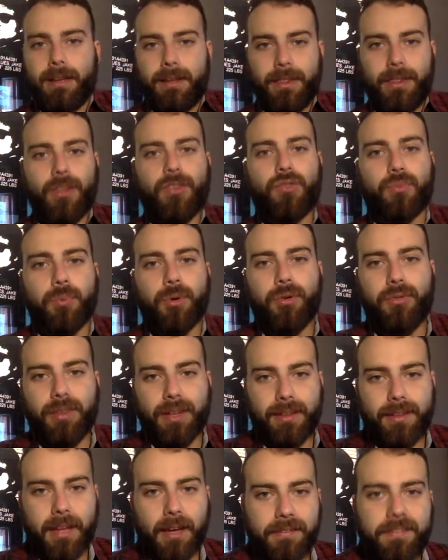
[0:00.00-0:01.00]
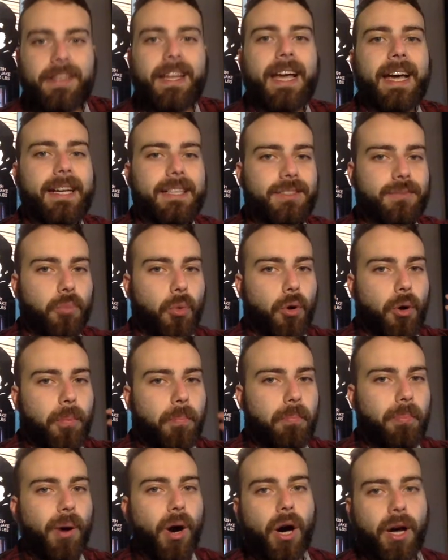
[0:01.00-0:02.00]
this movie definitely has more
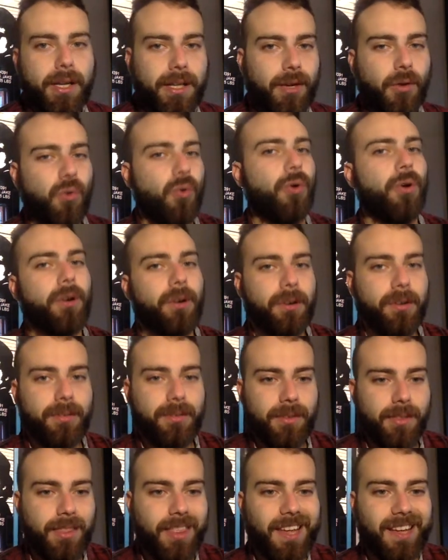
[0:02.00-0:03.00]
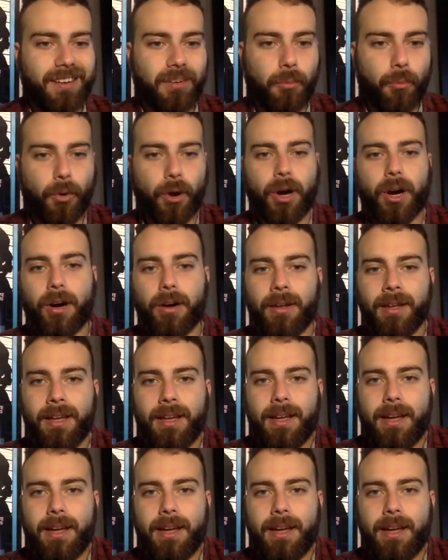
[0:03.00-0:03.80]
body horror than Raw.